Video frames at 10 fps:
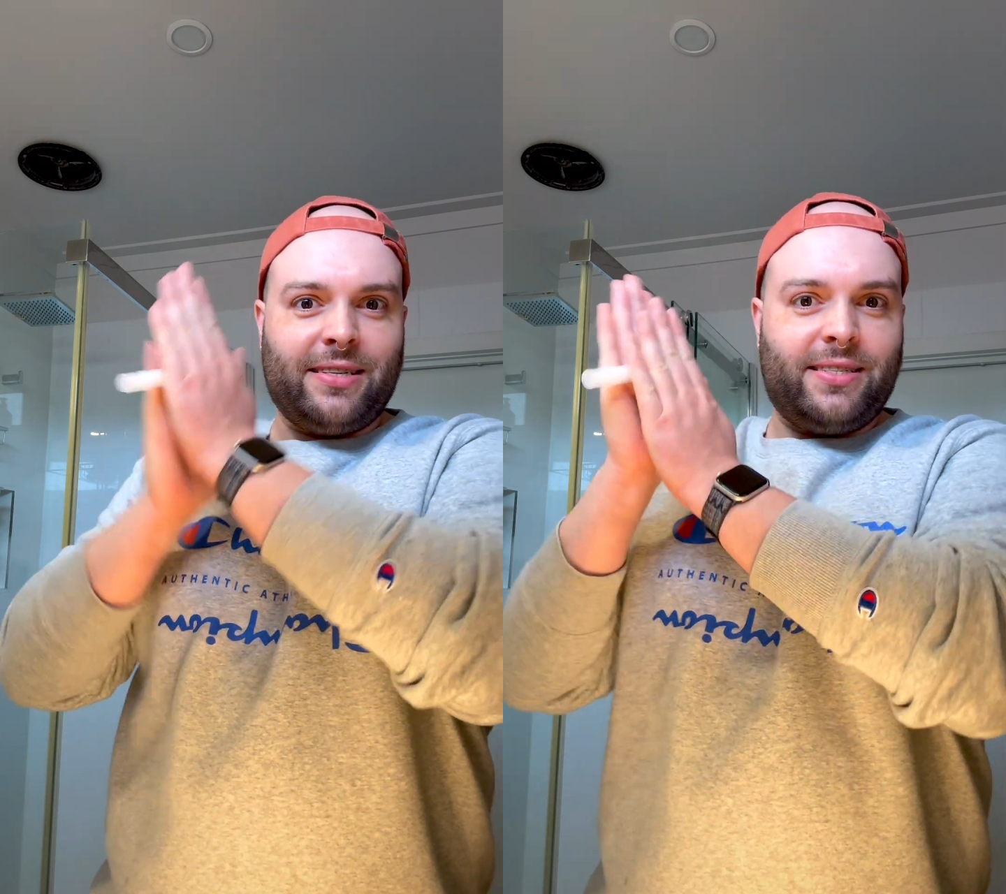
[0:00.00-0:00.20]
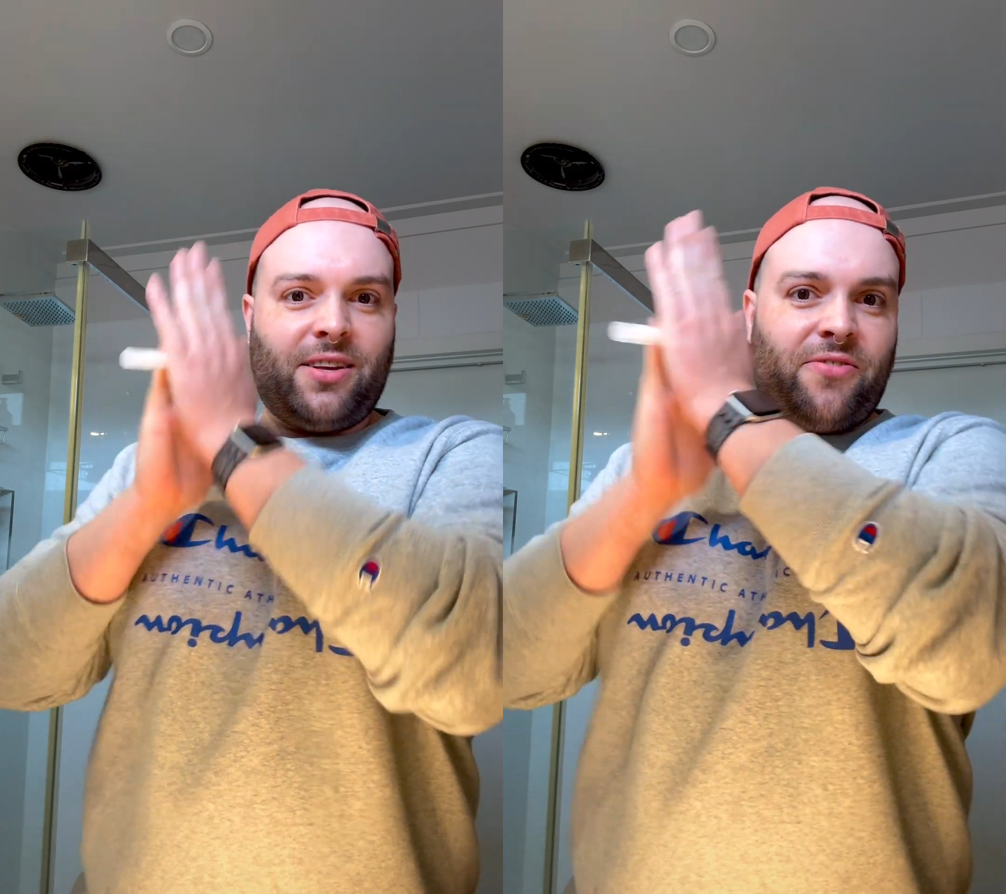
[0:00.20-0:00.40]

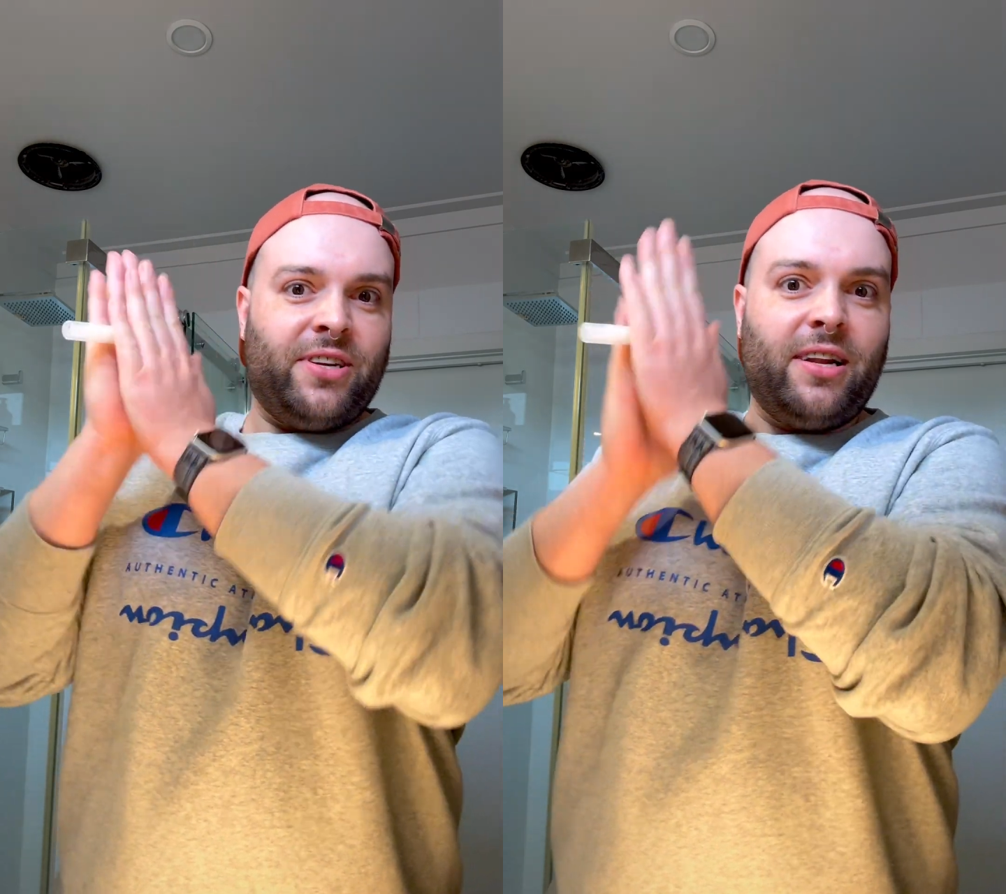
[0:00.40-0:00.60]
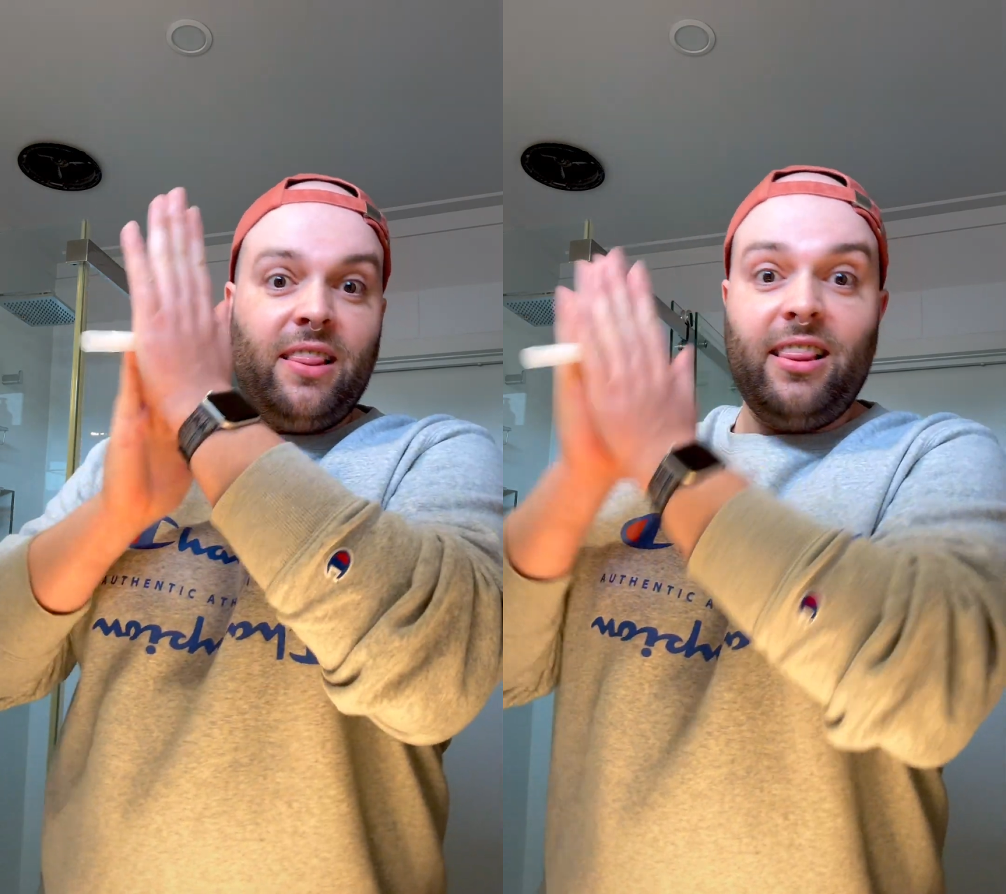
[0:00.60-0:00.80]
is
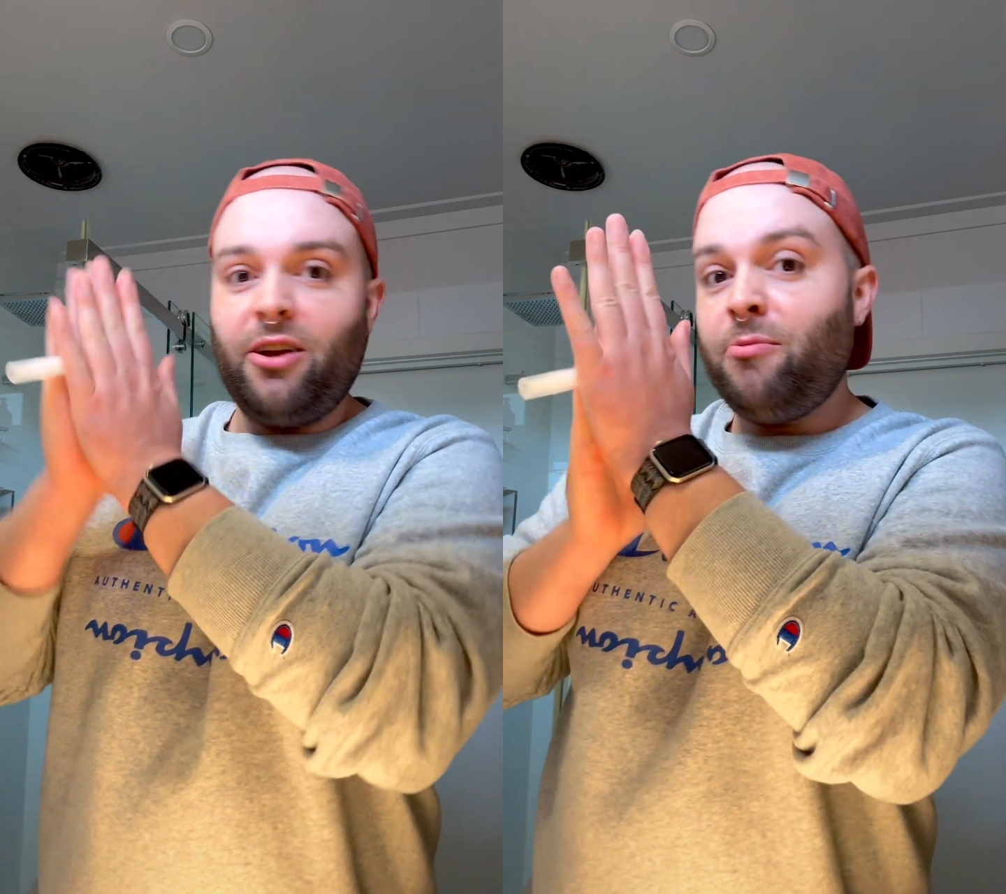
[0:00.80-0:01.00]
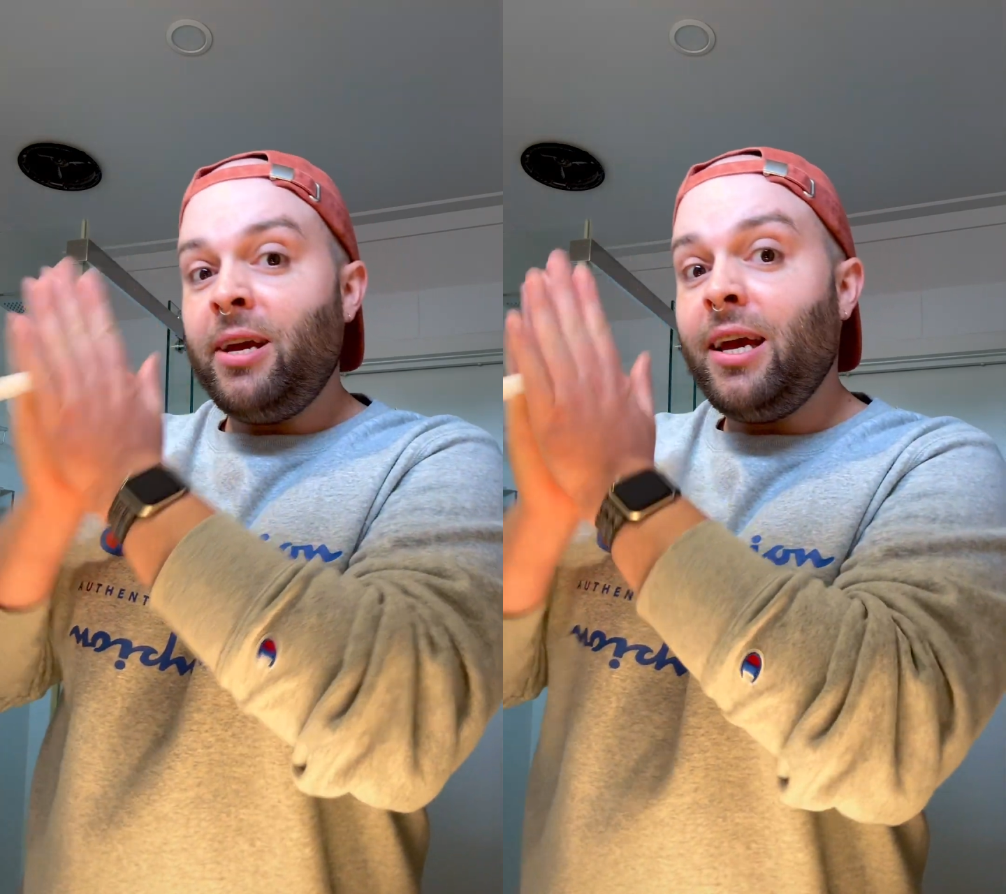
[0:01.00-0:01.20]
softened a
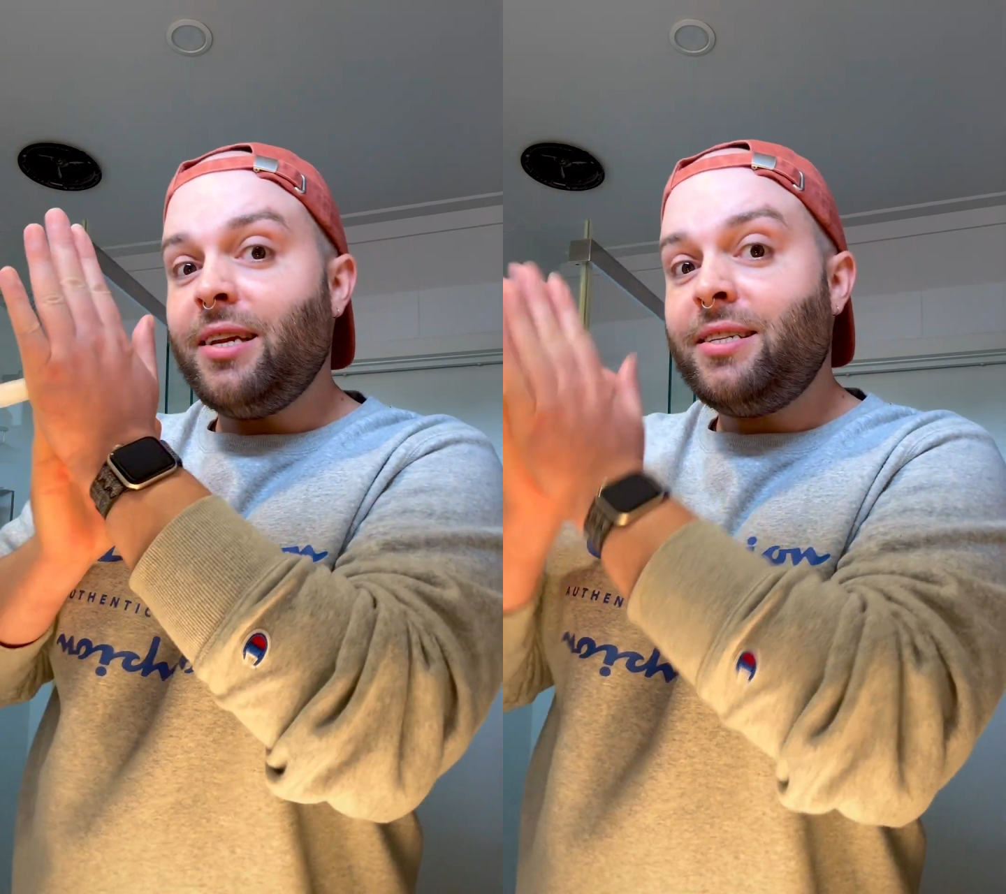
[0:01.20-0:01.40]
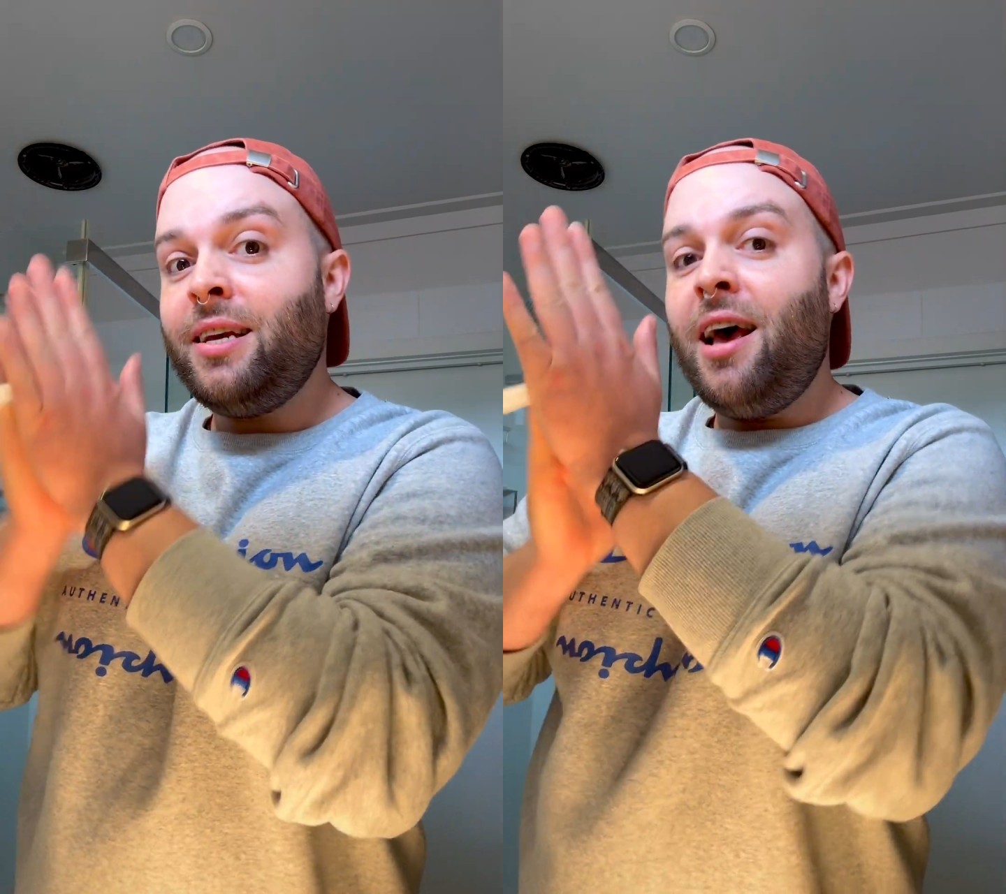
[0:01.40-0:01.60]
little bit.